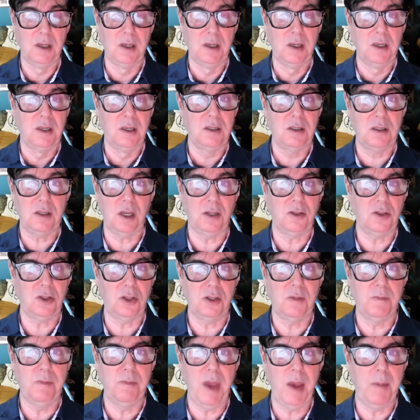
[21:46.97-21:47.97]
such
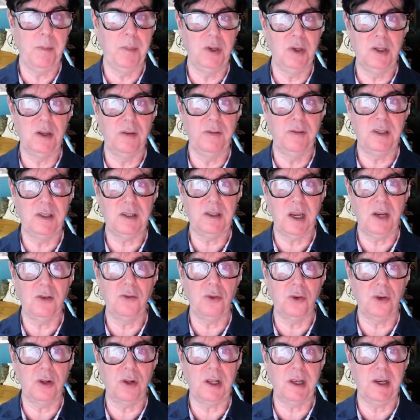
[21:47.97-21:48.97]
as members of a
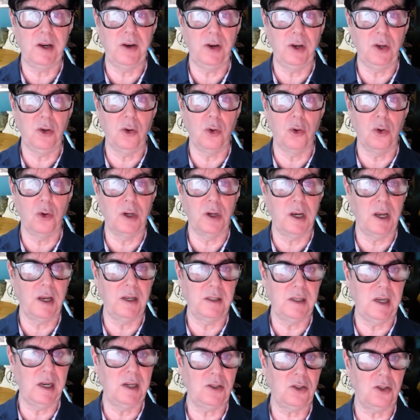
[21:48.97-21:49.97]
central clearing
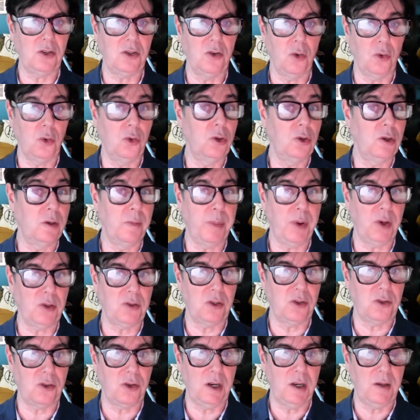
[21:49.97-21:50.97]
organization or
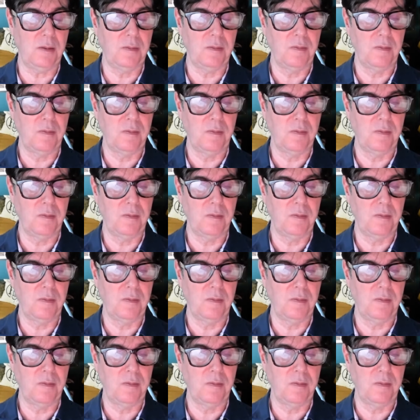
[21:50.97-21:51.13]
depository.